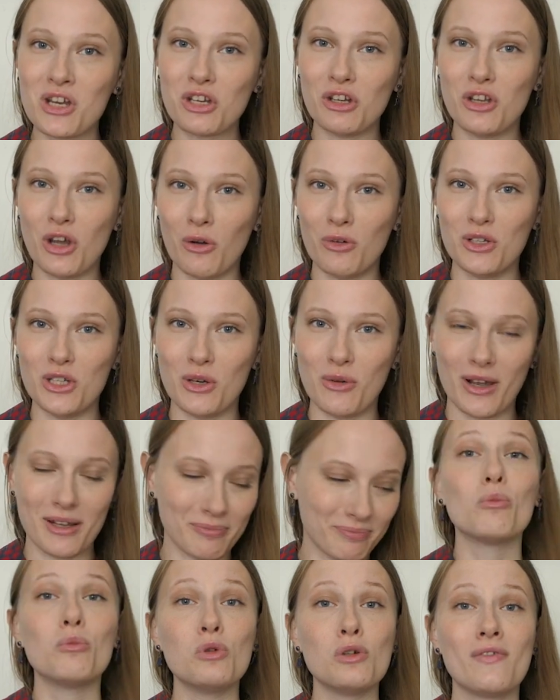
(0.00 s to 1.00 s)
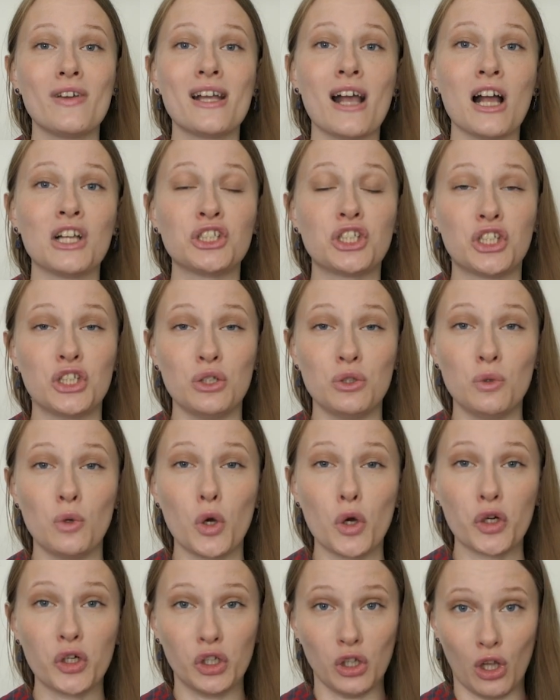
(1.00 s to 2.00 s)
Don't do it. Moving on to
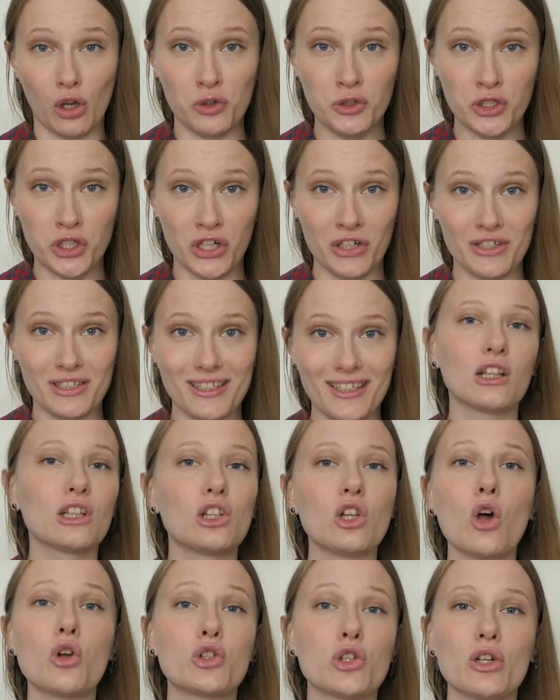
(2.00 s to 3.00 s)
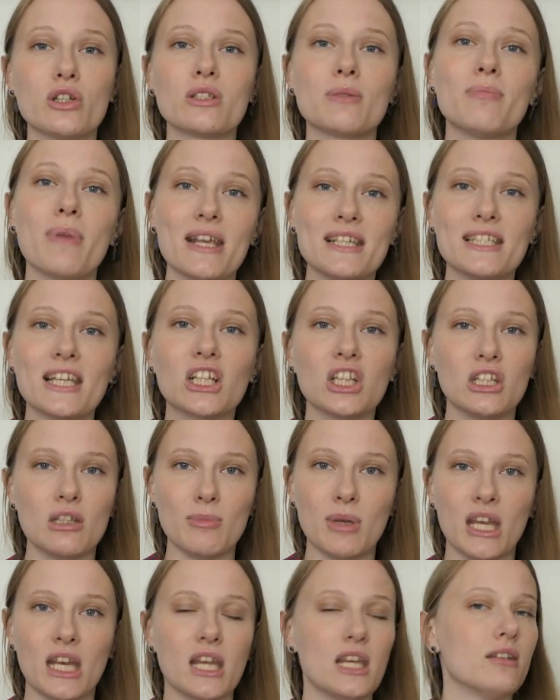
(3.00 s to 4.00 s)
closures. Closures basically
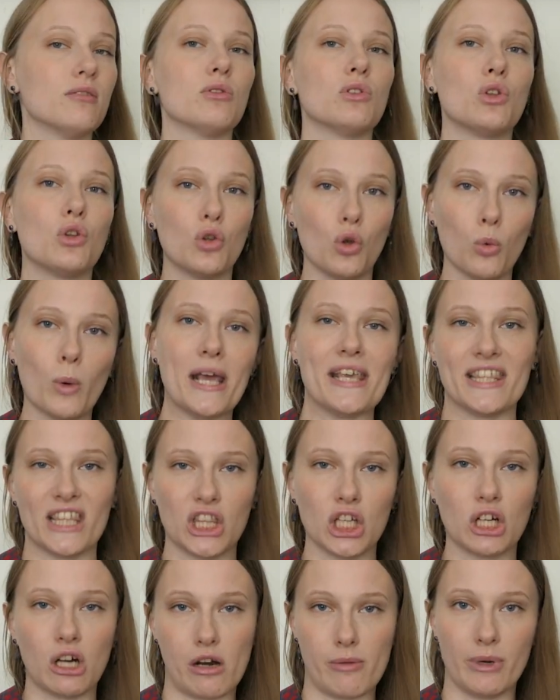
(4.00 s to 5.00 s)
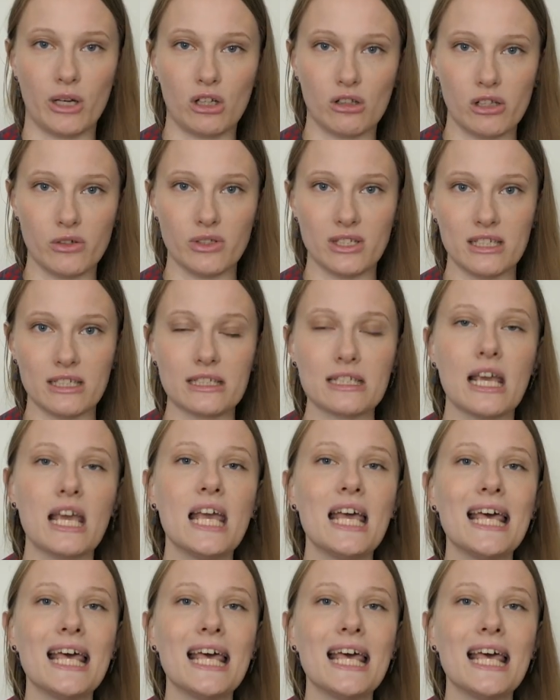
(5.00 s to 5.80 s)
meaning the way that the garment closes.